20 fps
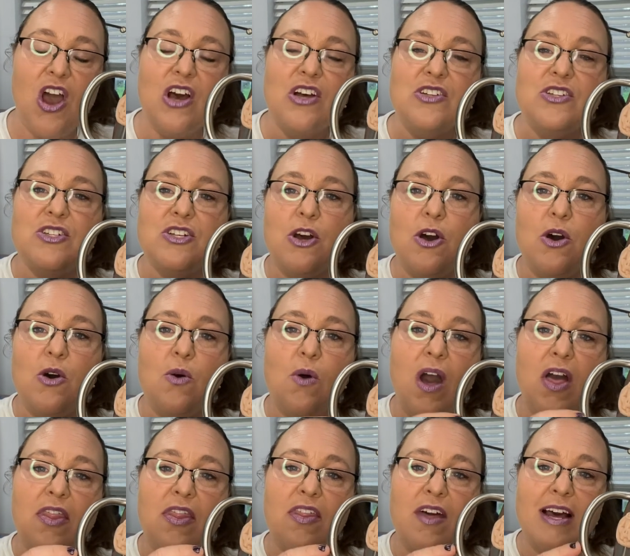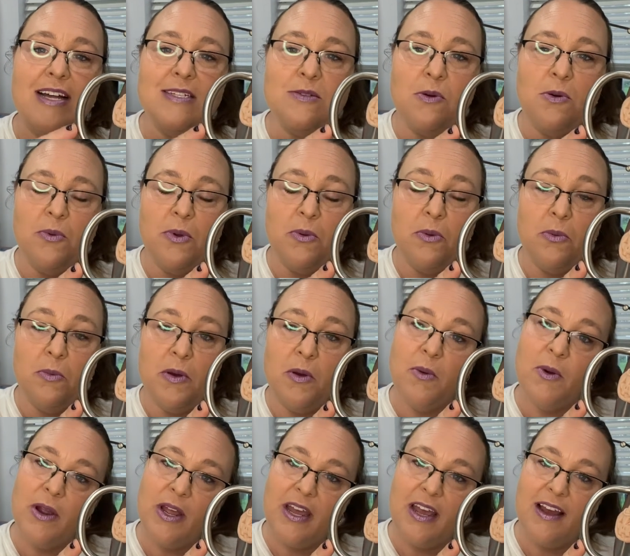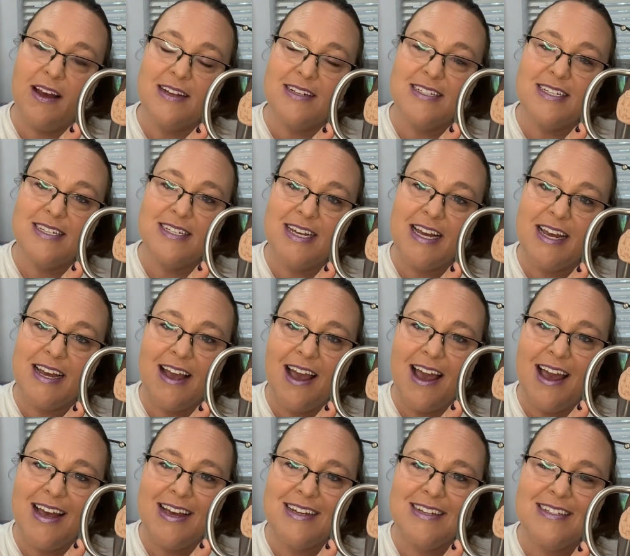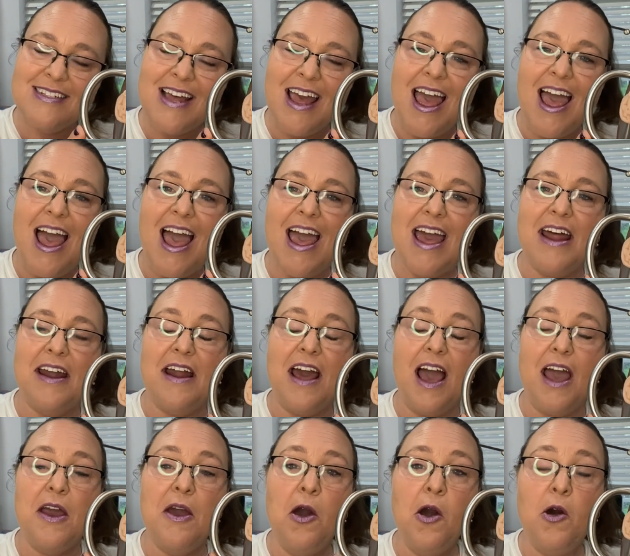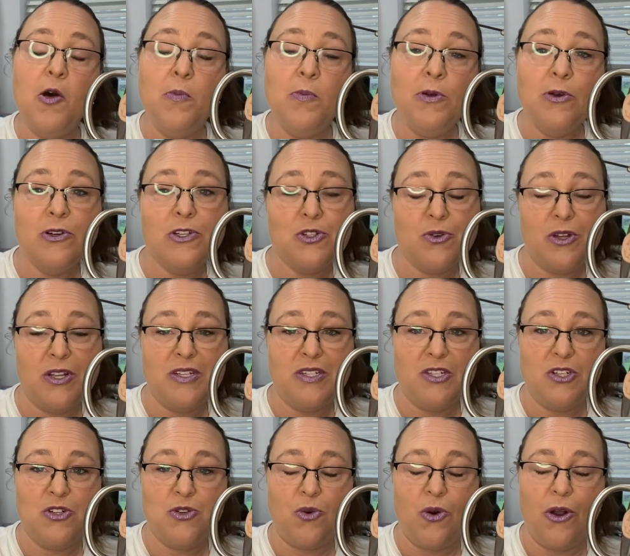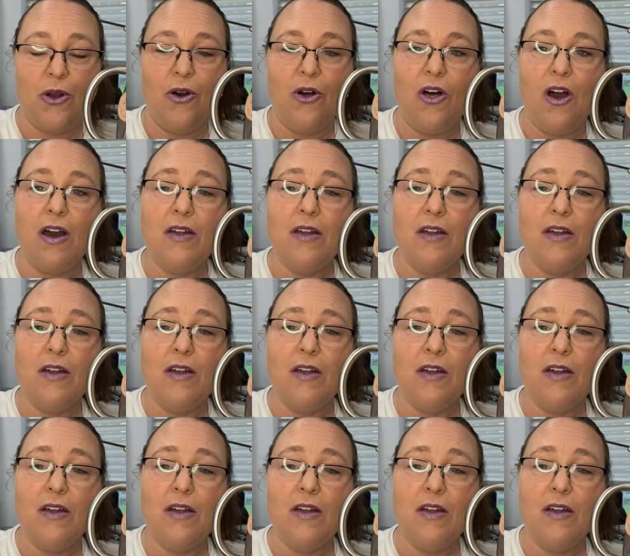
So that's what we will be working on today, guys, and I hope you enjoy this tutorial.